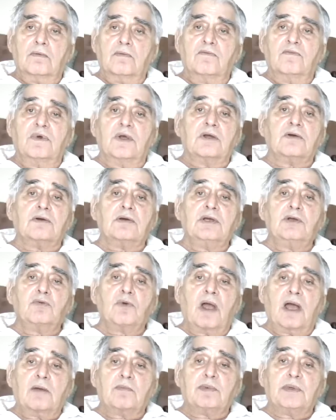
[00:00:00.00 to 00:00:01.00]
very
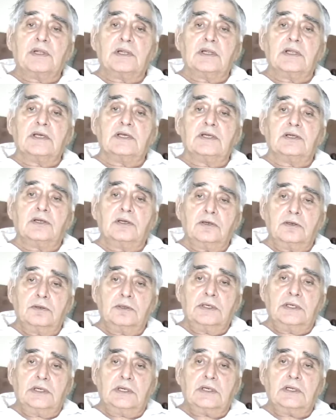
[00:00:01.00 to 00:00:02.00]
rapidly to
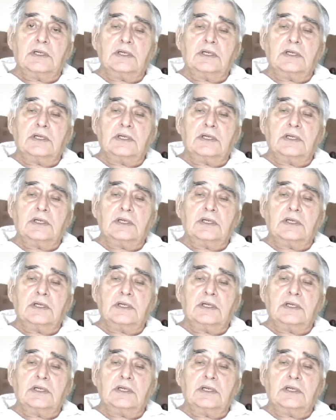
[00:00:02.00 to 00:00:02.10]
it,